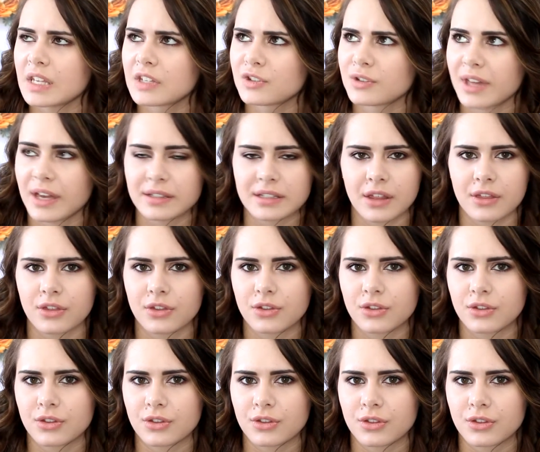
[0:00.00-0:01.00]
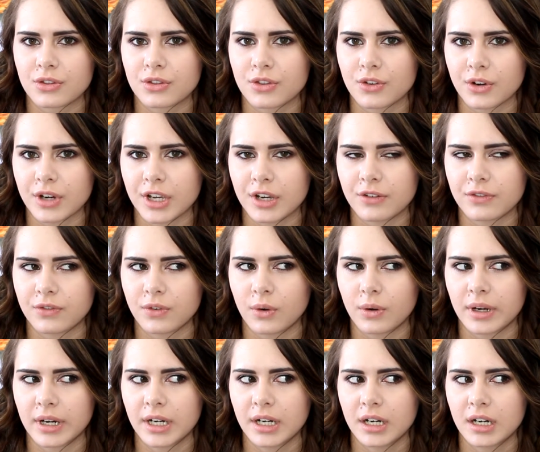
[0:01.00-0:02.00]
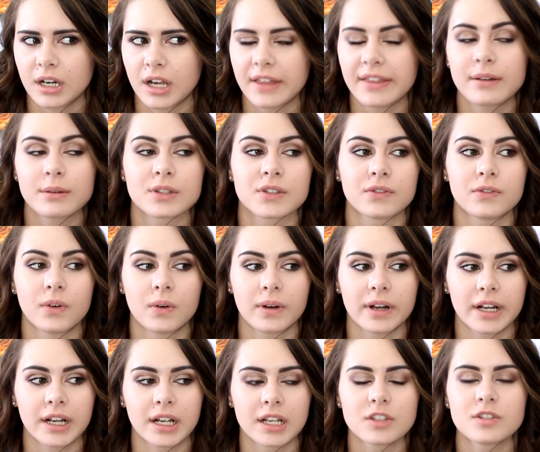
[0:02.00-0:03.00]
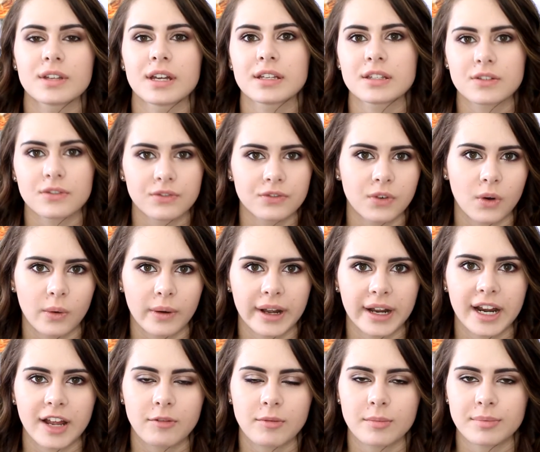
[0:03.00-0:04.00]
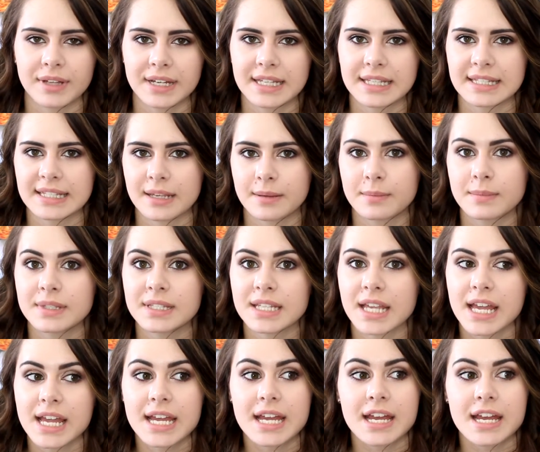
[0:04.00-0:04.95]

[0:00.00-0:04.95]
2003 or 4, I think it was 2004. I've been playing Sims